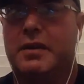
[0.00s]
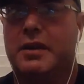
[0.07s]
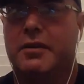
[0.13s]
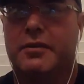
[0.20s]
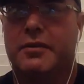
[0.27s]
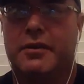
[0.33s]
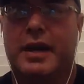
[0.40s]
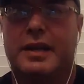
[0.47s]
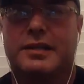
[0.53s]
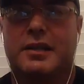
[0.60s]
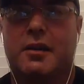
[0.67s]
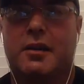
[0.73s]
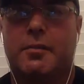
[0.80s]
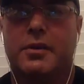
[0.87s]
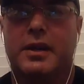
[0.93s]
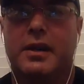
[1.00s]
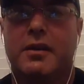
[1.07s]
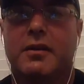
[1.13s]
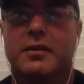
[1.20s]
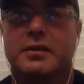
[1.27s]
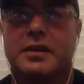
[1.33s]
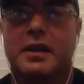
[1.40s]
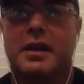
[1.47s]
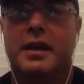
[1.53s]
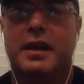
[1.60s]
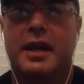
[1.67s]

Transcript: you know, the last couple of years,